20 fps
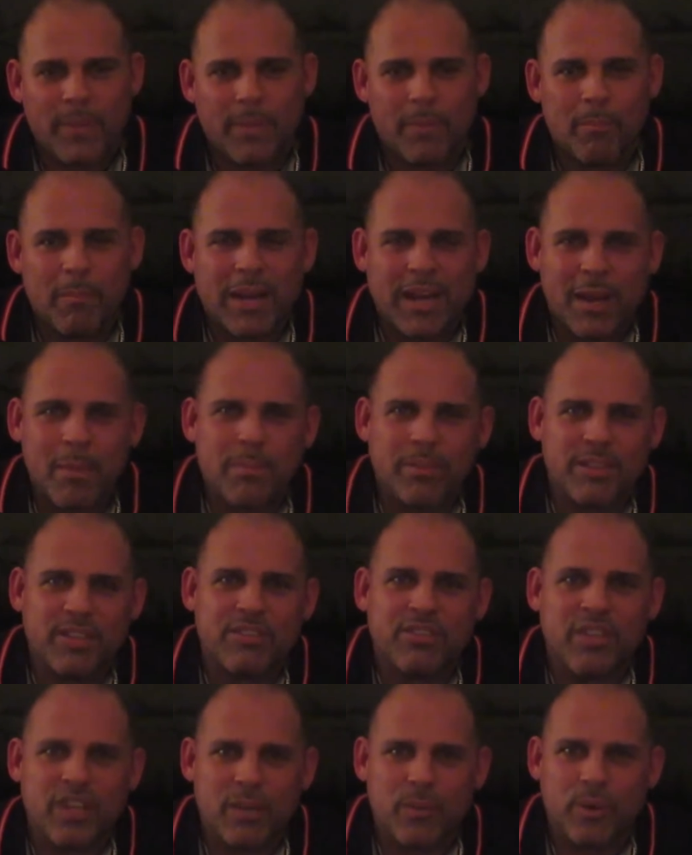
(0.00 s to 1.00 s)
my
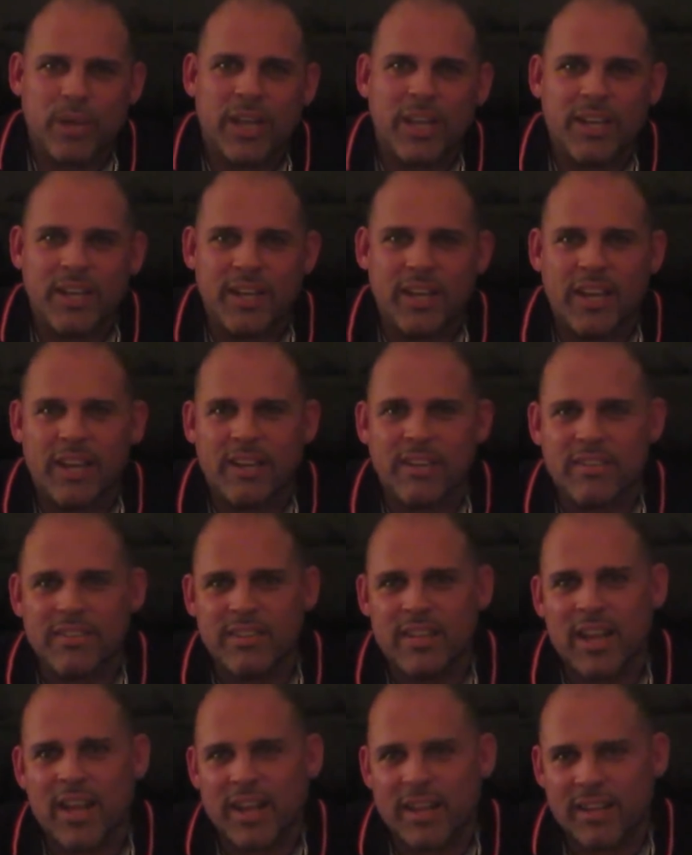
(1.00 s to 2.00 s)
competition level at 88 is
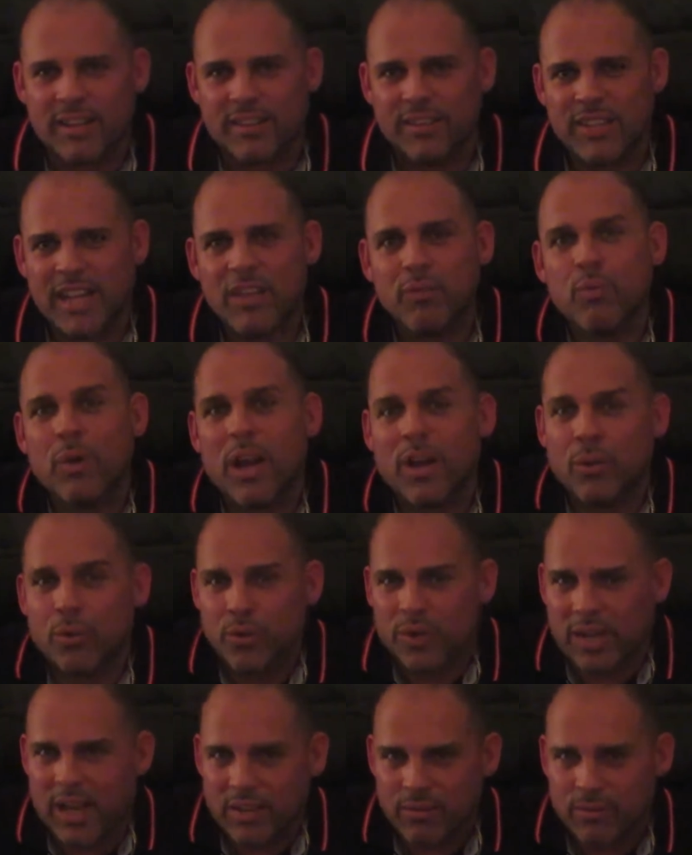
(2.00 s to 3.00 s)
not. That's why I go
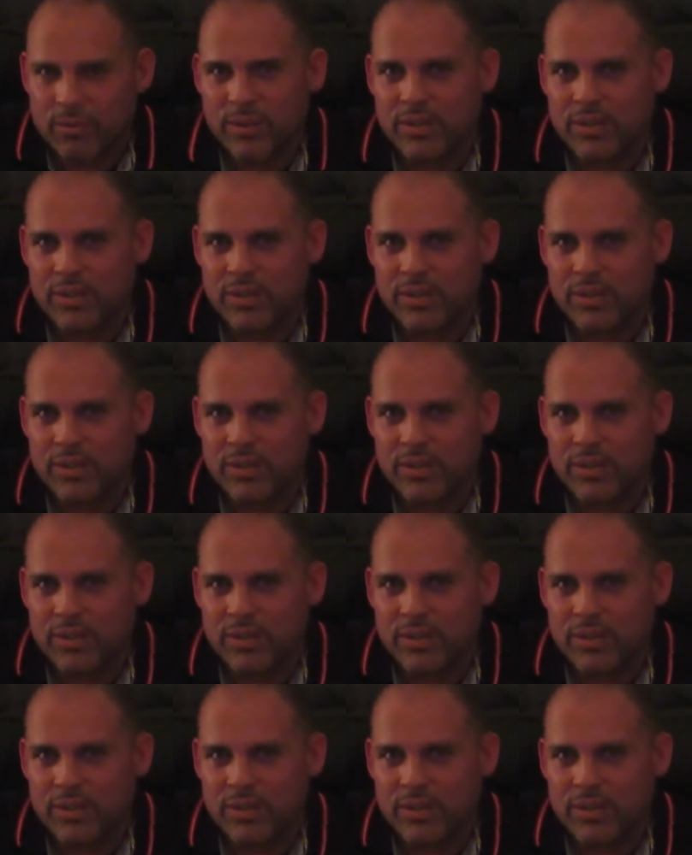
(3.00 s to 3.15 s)
to Castle